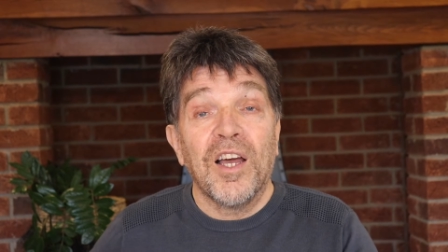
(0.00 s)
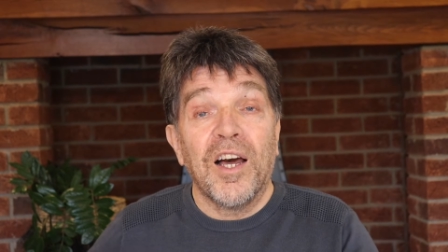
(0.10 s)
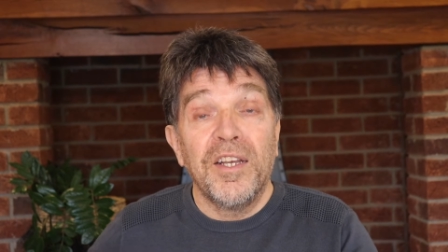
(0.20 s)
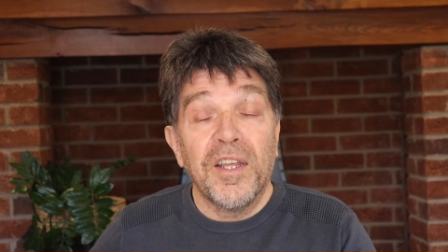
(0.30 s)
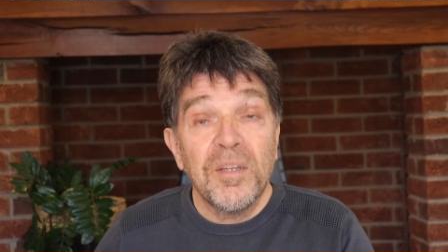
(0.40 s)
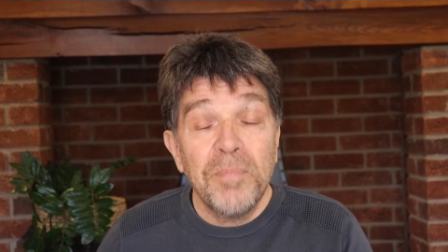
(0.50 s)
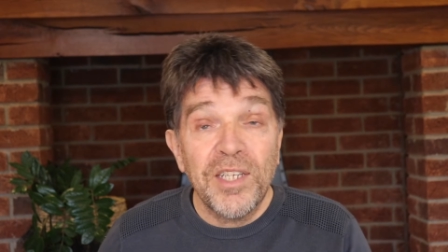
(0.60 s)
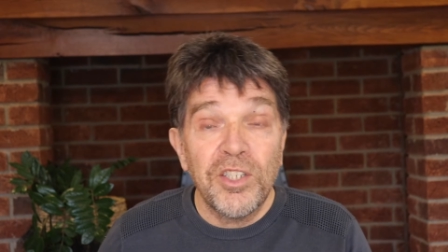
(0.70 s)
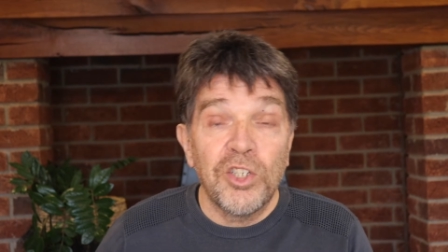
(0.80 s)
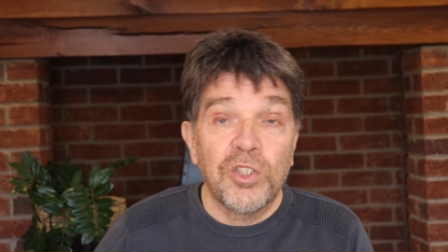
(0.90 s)
another
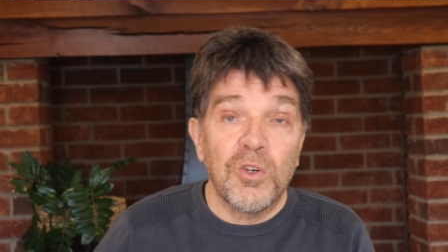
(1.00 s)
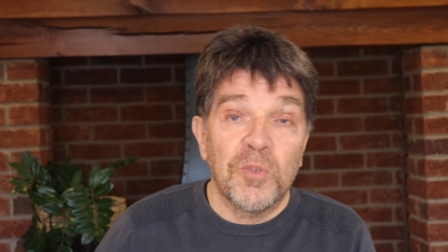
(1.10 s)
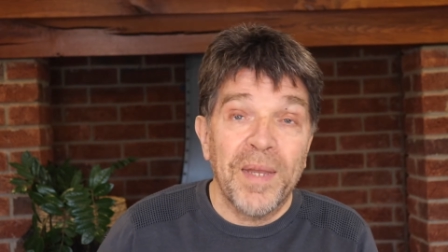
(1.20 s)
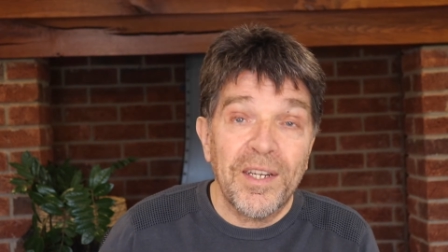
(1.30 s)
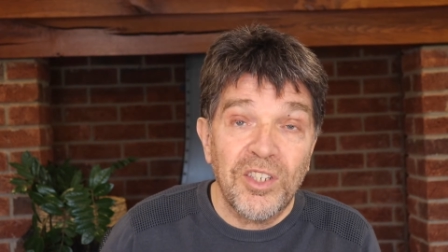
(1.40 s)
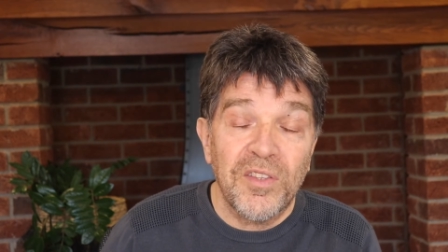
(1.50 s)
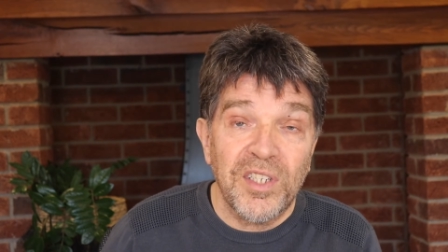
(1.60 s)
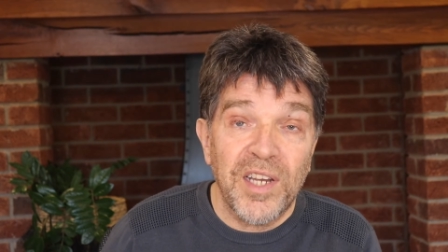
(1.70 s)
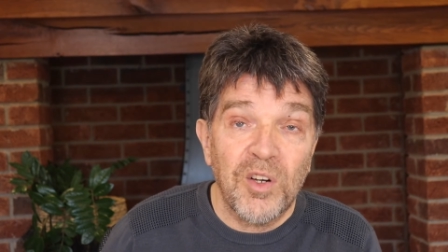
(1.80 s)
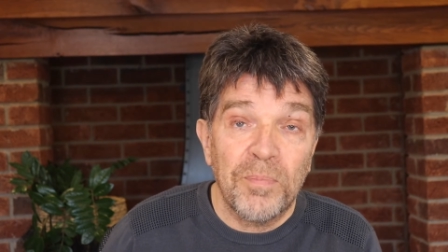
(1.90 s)
message goes back to the
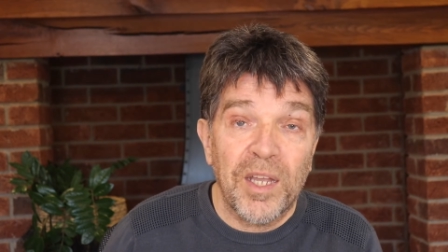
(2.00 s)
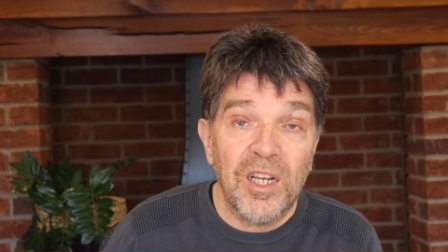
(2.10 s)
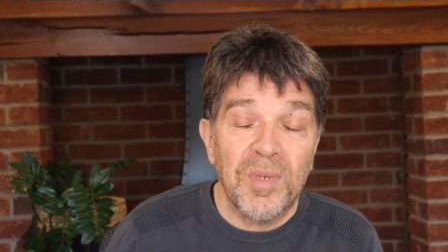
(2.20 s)
cerebellum